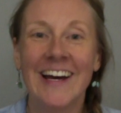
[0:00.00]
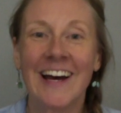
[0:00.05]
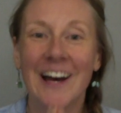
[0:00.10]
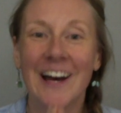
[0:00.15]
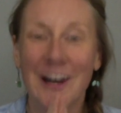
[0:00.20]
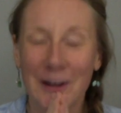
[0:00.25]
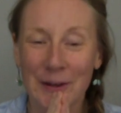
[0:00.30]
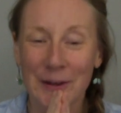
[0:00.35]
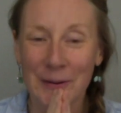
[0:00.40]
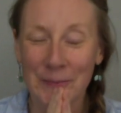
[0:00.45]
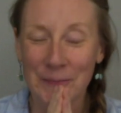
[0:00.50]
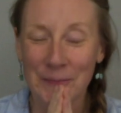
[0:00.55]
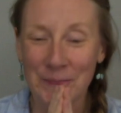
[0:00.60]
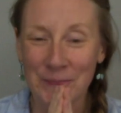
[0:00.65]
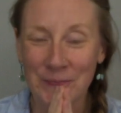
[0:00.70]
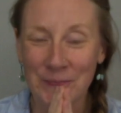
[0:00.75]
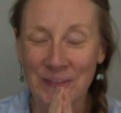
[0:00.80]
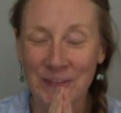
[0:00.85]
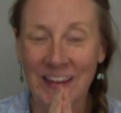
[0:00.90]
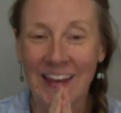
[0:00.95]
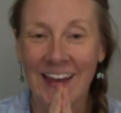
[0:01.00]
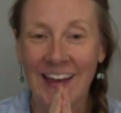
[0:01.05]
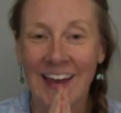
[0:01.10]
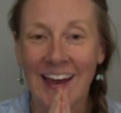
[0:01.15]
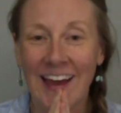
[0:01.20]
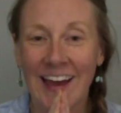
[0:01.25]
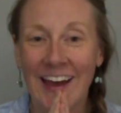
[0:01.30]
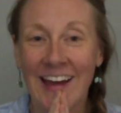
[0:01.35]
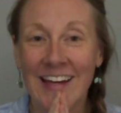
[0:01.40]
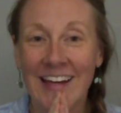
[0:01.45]
Um,
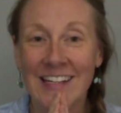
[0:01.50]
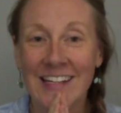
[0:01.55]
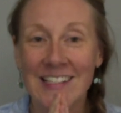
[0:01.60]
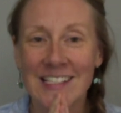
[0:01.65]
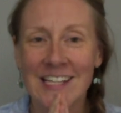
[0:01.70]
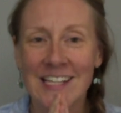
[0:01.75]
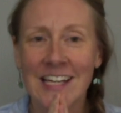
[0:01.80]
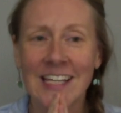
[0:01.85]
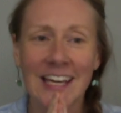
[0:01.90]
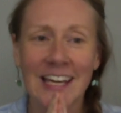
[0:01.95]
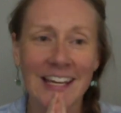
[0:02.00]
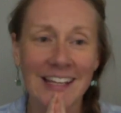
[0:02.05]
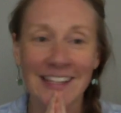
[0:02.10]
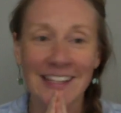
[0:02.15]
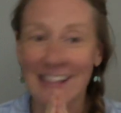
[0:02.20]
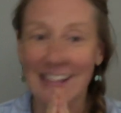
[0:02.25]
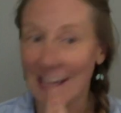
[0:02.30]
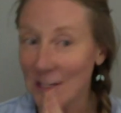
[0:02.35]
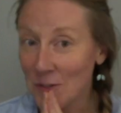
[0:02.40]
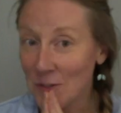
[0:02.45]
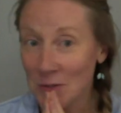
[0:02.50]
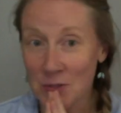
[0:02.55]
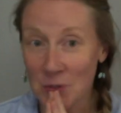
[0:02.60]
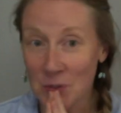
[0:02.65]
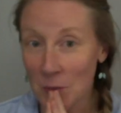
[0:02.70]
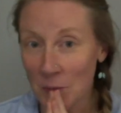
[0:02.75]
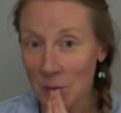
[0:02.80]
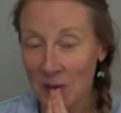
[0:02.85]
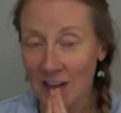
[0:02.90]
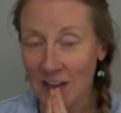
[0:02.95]
and again, thank you
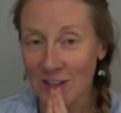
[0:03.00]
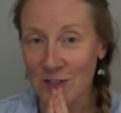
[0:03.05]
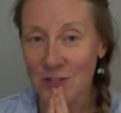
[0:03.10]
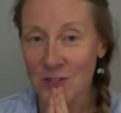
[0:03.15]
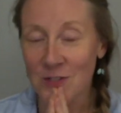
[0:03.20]
so much.